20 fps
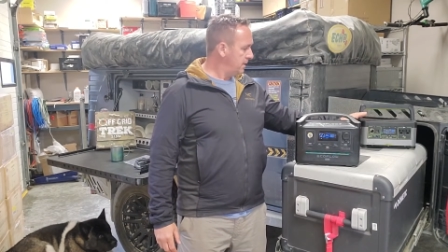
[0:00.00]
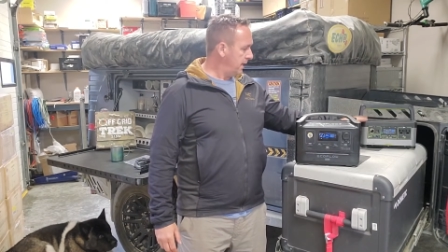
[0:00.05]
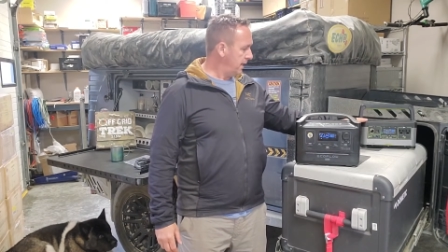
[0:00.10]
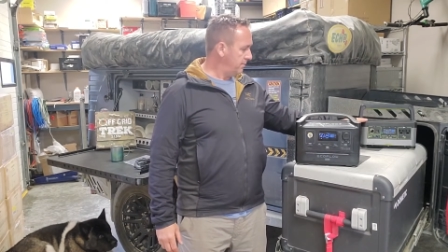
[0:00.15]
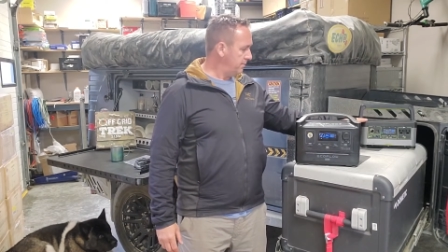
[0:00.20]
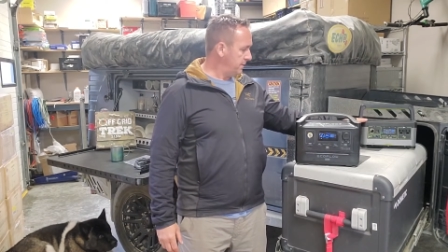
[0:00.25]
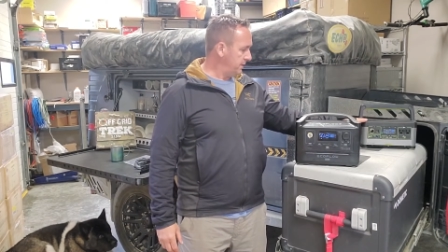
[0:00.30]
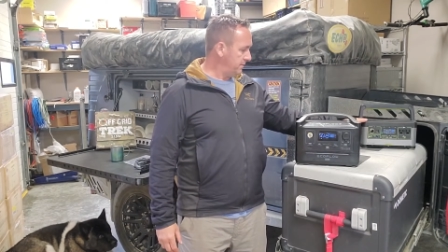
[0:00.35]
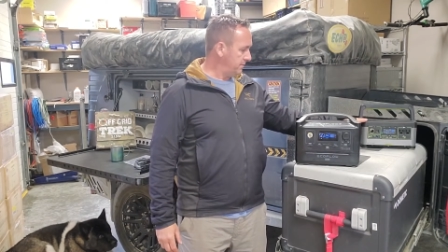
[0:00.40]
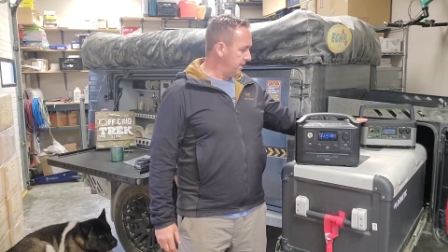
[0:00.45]

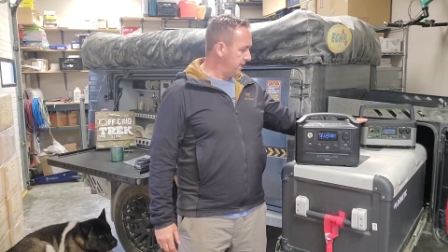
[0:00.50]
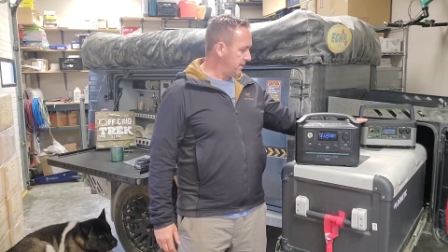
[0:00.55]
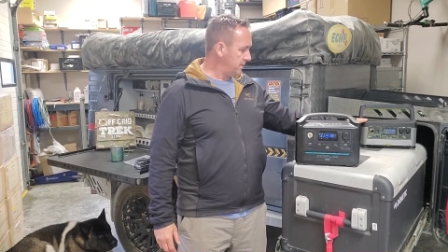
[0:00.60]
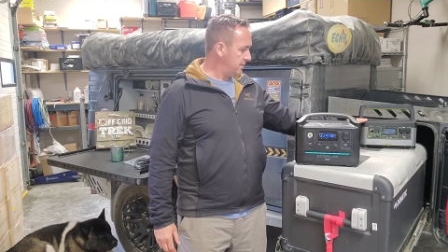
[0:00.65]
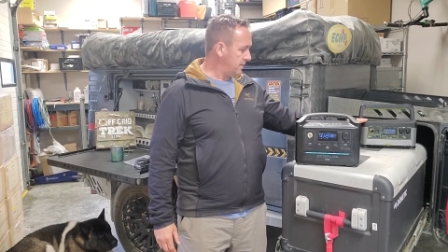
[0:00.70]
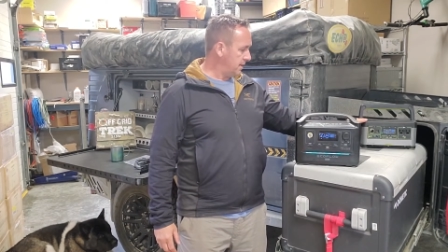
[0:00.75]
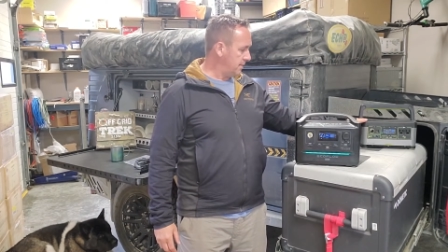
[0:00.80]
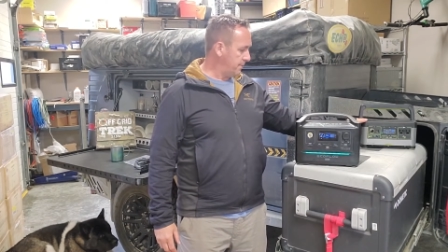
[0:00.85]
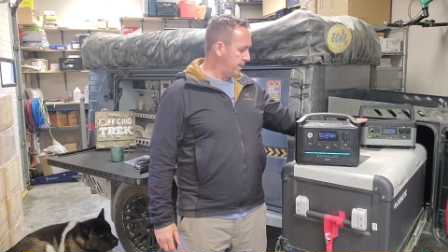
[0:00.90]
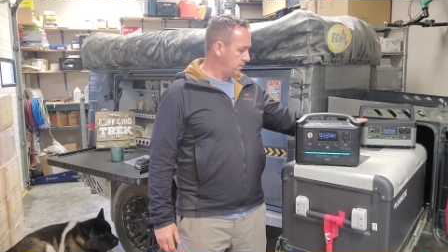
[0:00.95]
I believe that
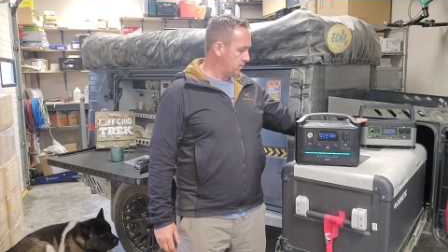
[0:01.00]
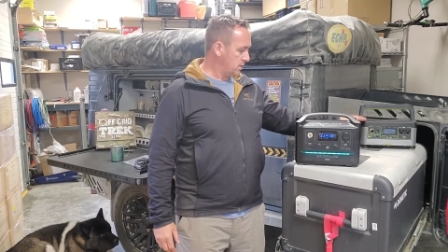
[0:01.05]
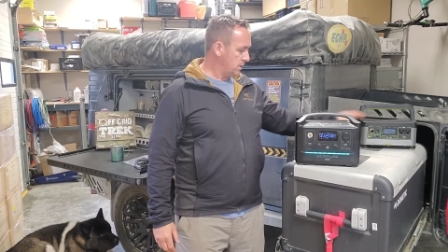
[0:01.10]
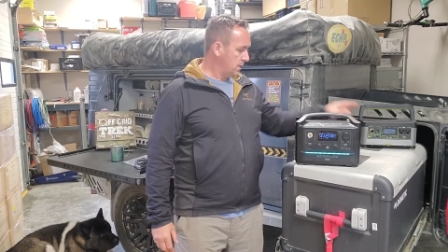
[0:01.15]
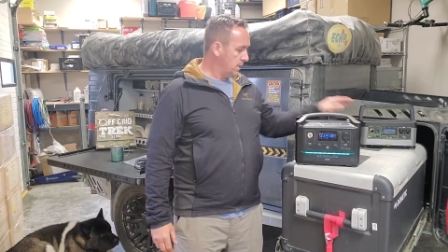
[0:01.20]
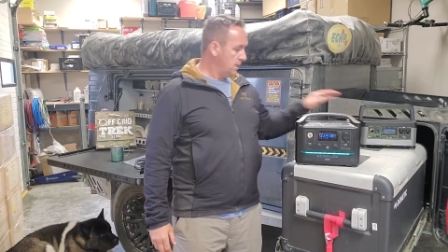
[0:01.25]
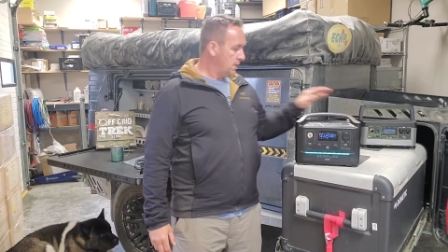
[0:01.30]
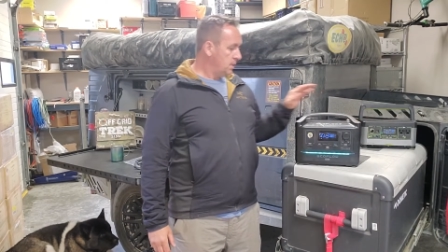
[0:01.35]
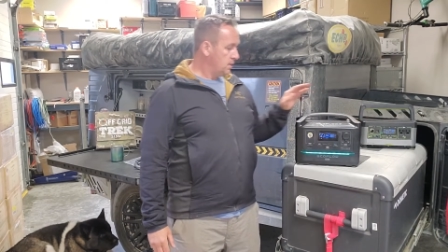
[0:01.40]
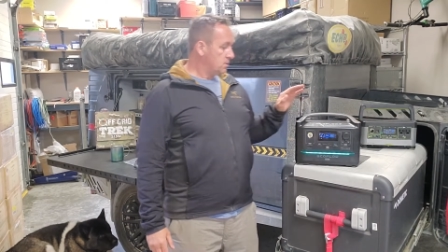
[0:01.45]
had come out.
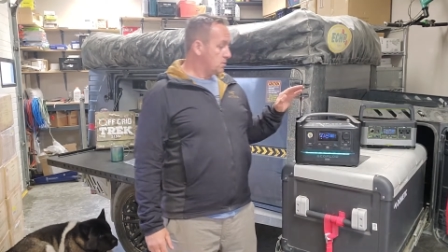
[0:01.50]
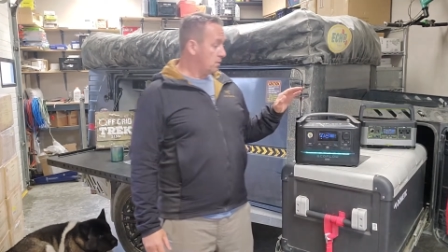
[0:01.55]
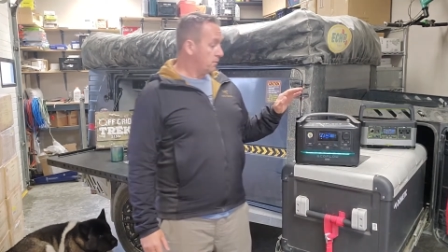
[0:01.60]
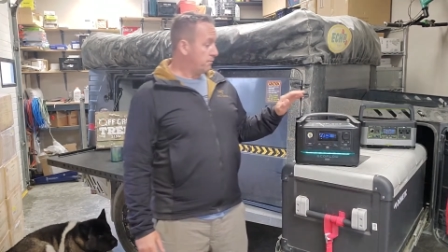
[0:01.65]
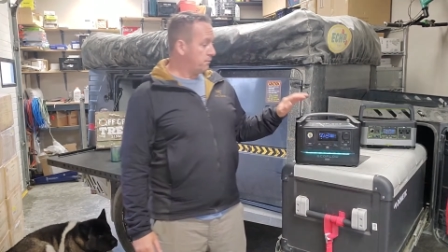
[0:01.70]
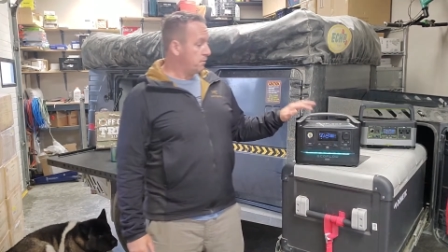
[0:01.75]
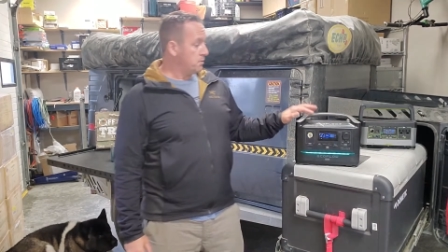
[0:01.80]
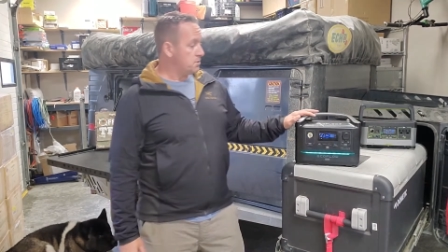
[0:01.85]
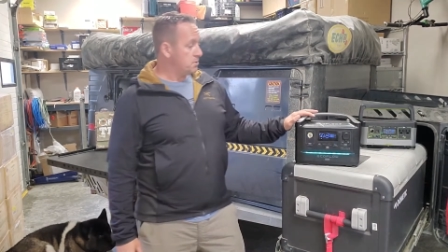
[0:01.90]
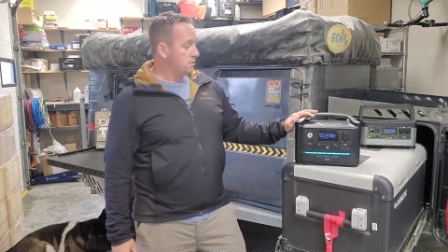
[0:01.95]
So
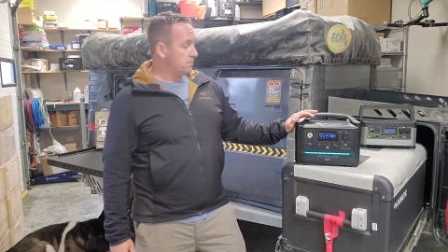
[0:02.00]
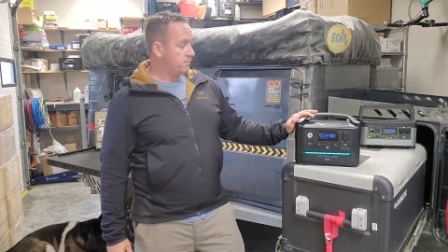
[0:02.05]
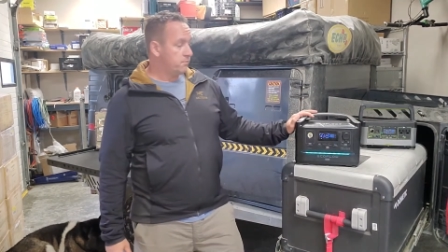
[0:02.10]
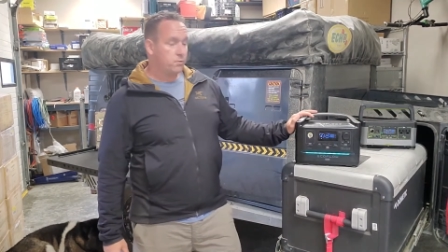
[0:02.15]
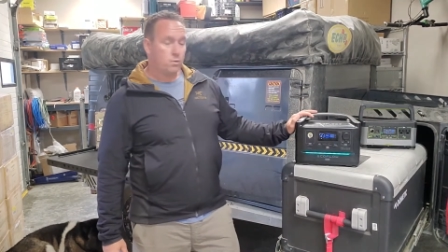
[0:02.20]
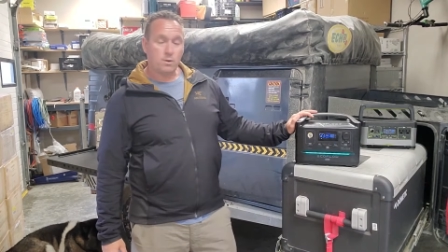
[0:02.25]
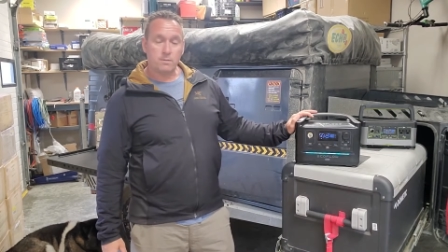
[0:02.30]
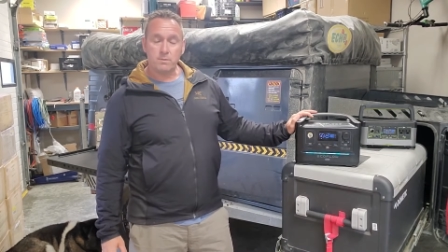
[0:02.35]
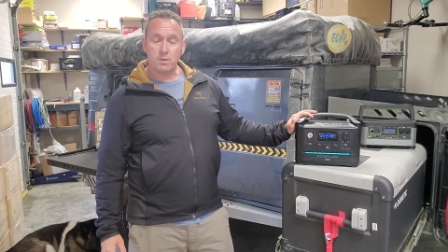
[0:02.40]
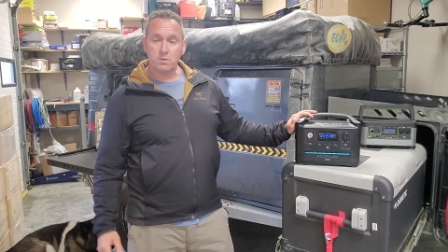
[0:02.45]
first and
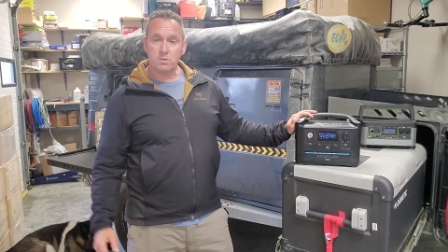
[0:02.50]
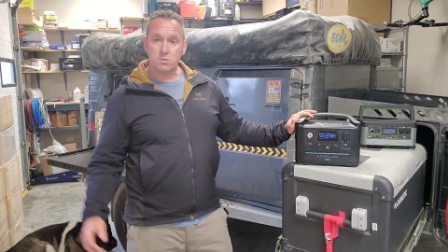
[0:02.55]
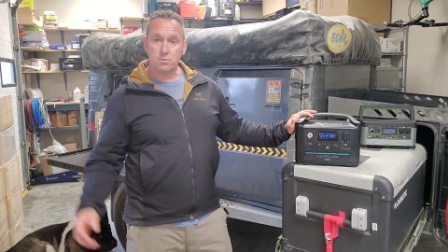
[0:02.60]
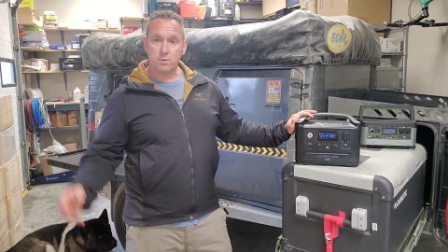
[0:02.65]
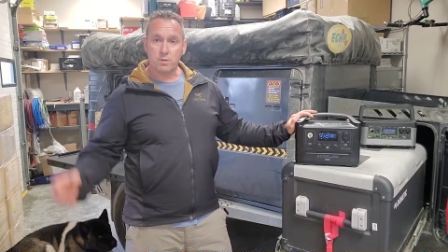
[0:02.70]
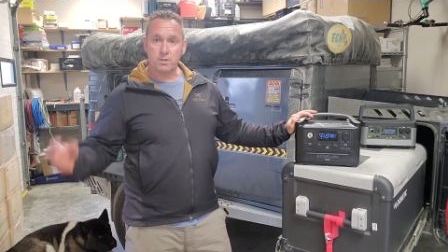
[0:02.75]
foremost,